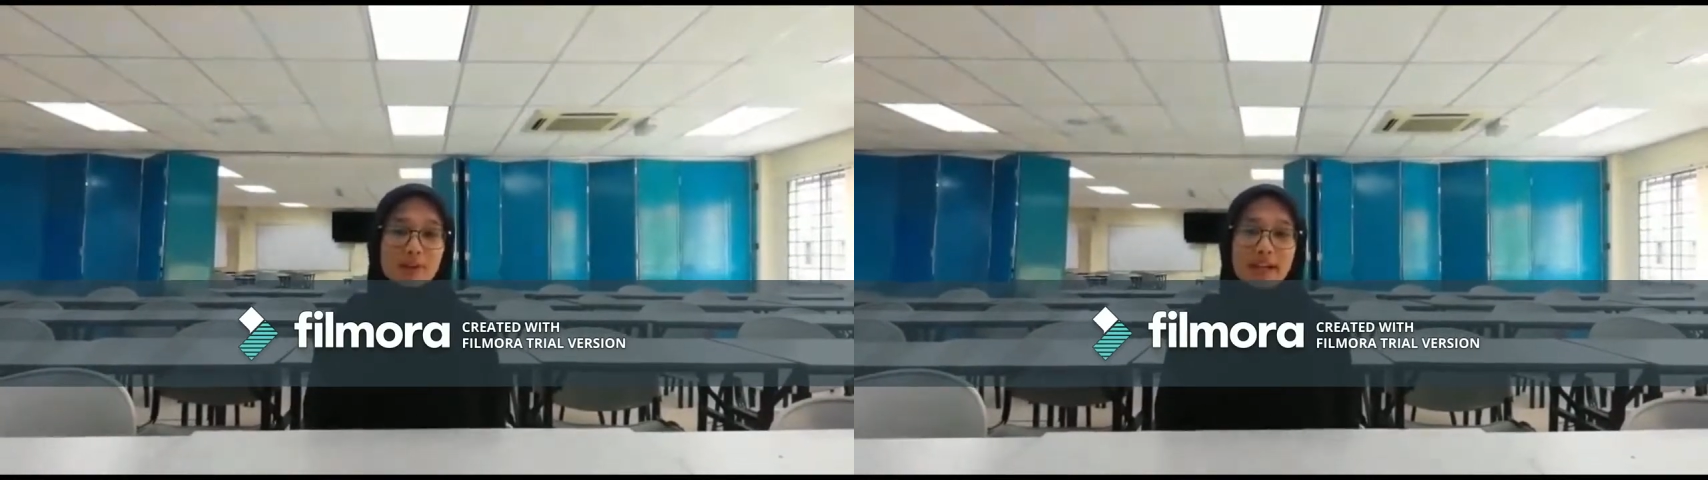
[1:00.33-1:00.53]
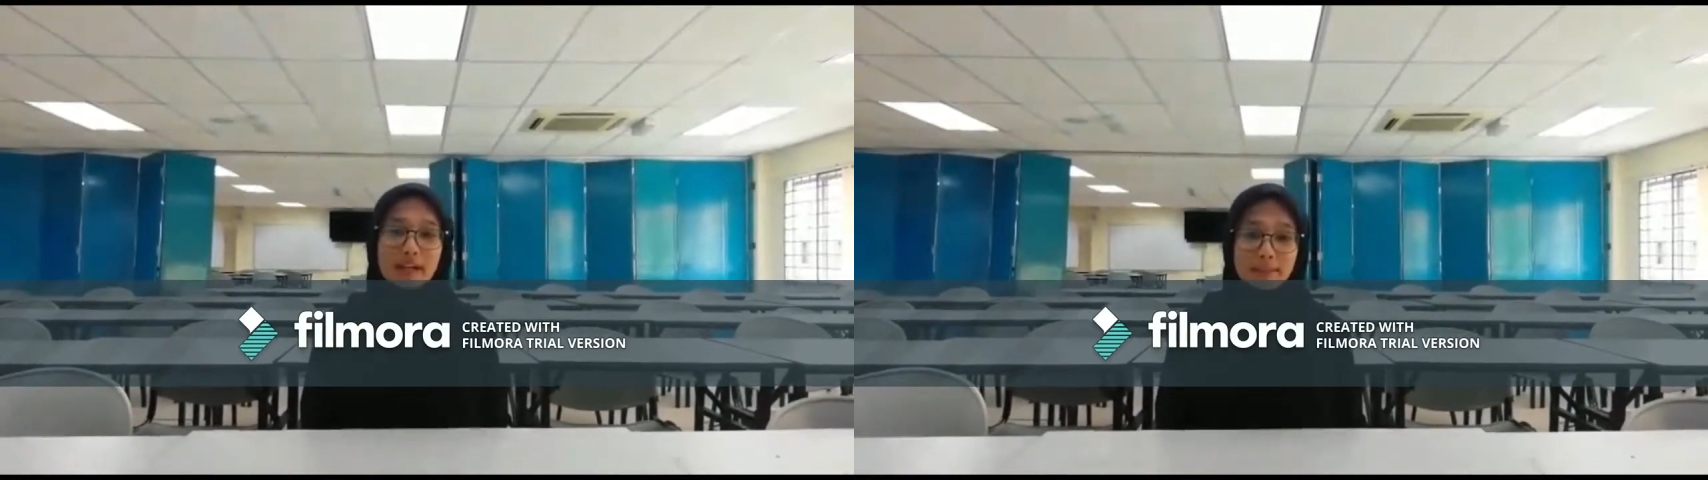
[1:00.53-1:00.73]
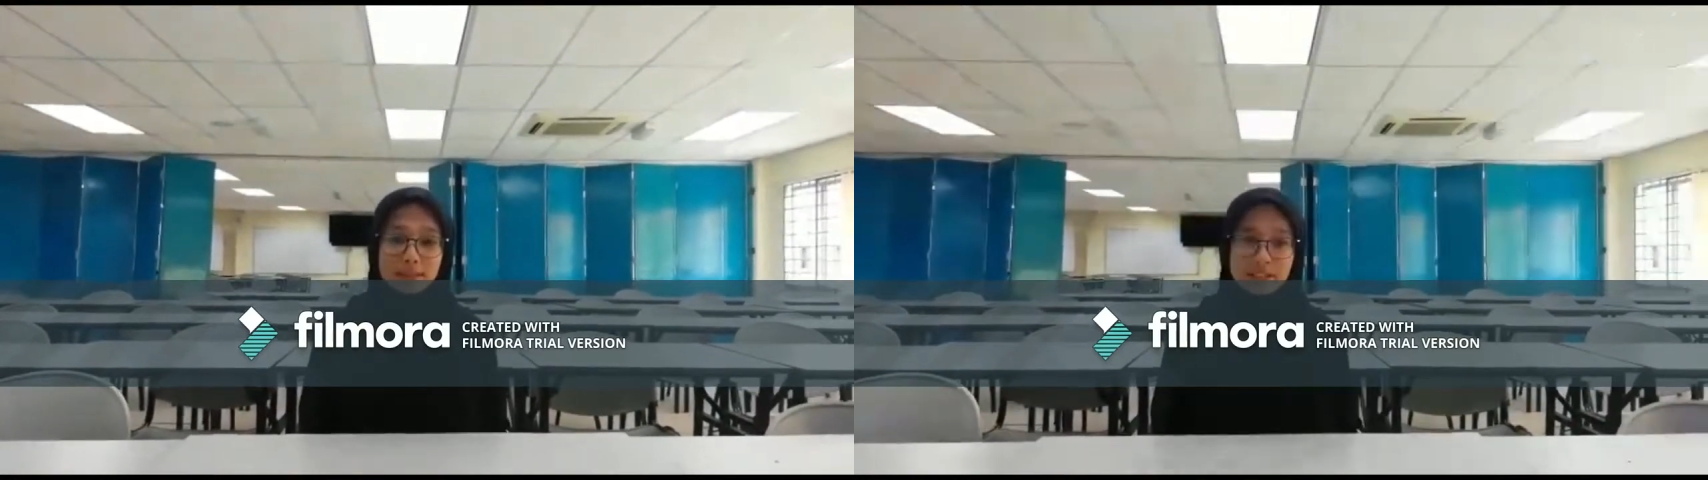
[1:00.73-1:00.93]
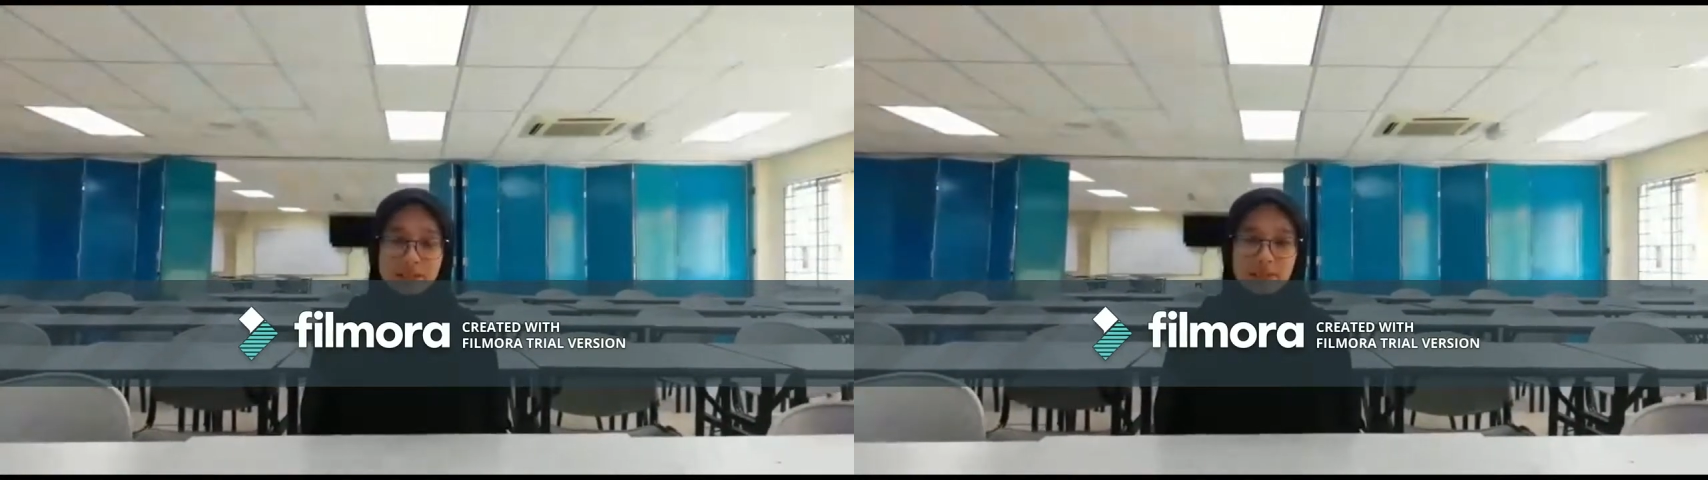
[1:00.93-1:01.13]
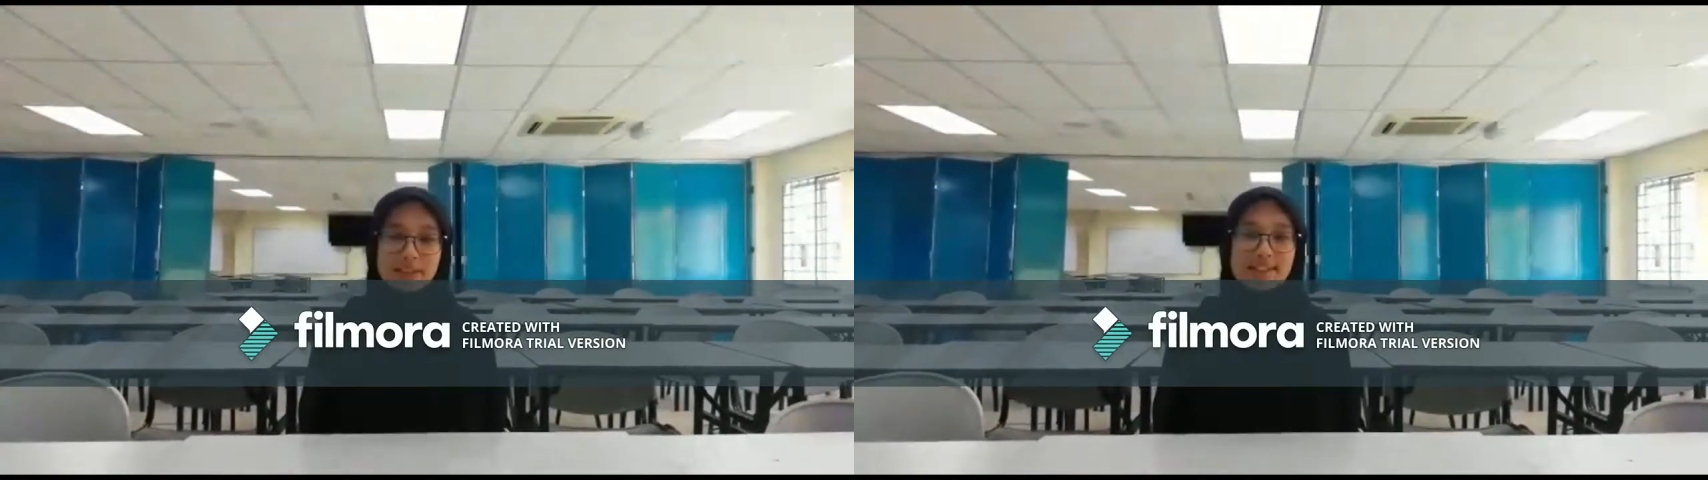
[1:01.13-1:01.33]

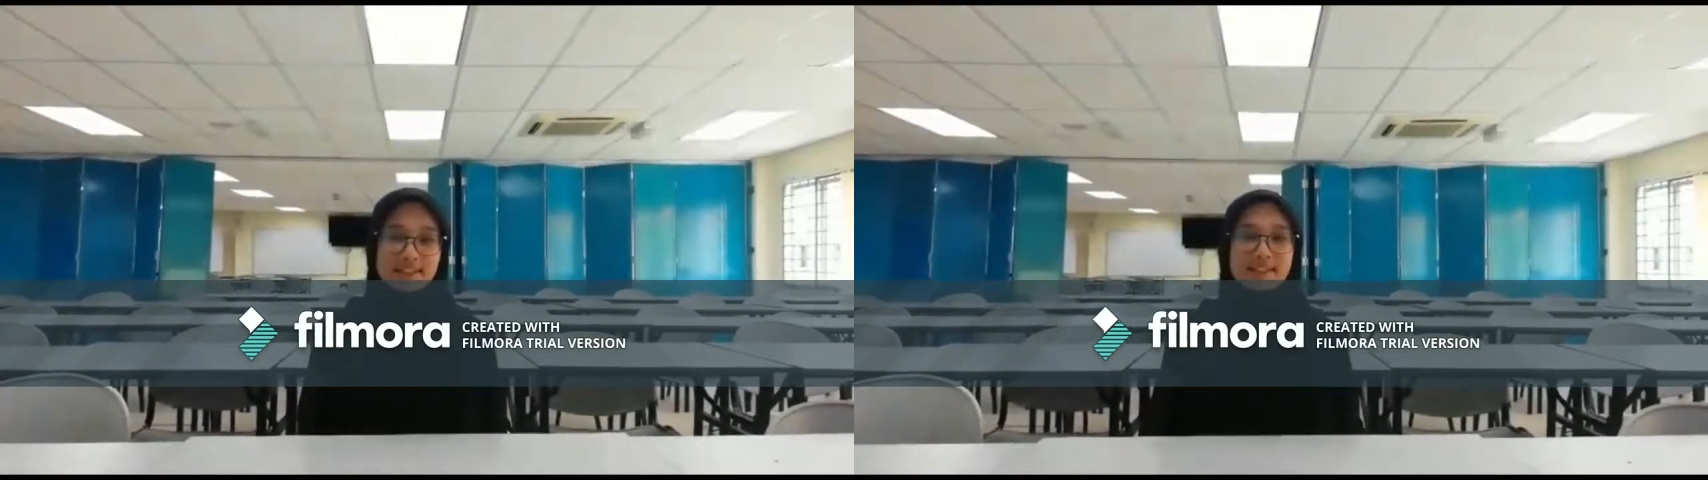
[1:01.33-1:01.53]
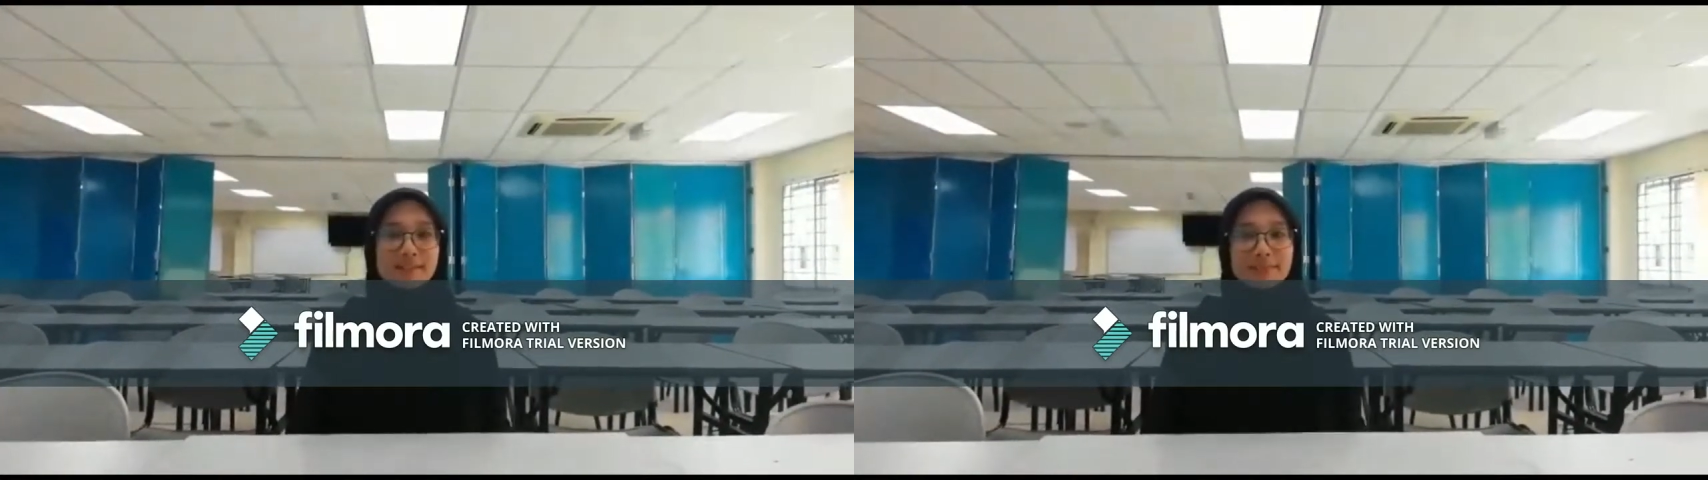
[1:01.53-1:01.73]
AMD FreeSync.